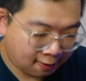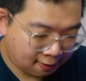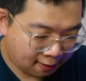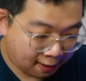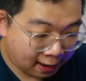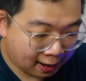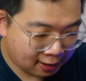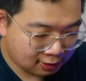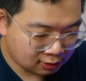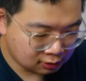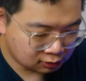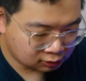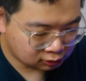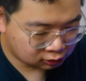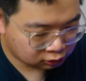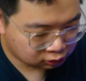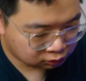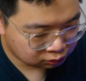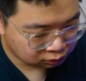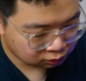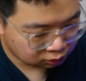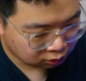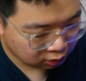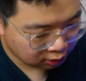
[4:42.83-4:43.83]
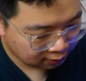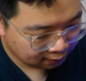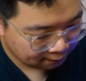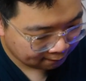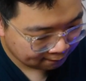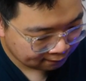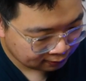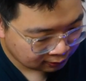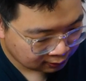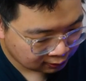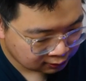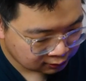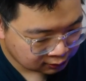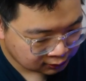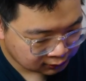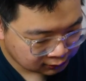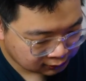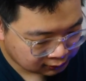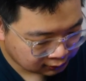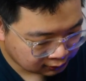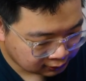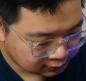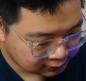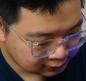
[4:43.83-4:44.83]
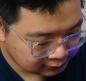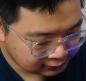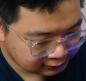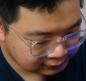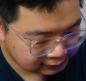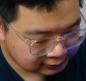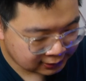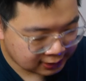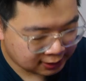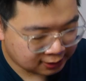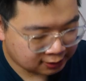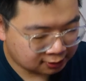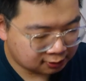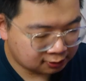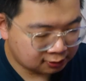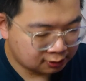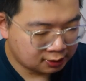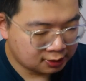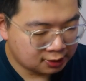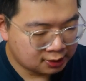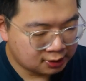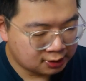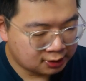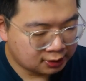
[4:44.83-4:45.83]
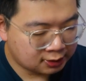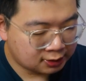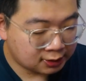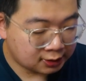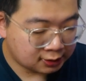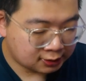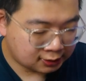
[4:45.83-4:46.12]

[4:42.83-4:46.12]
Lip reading: Allen screw, right? So this is now the